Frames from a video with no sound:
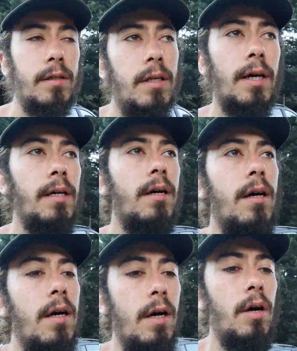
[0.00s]
steak?
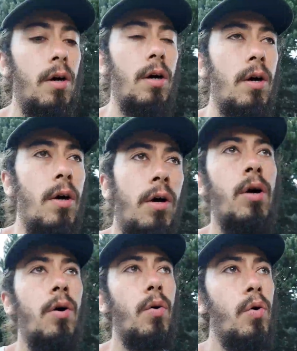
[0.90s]

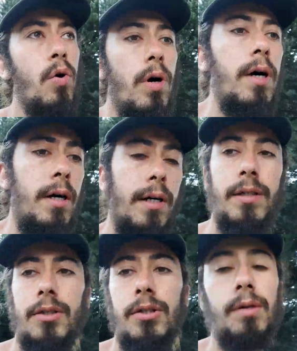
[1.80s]
Or is
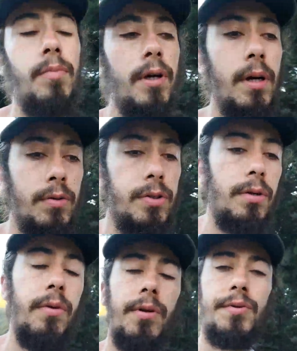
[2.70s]
it just something else?
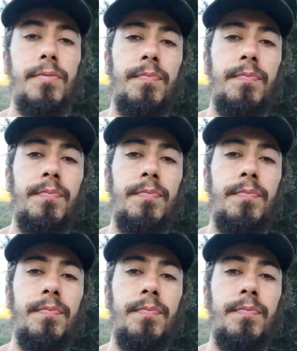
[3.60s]
Who knows?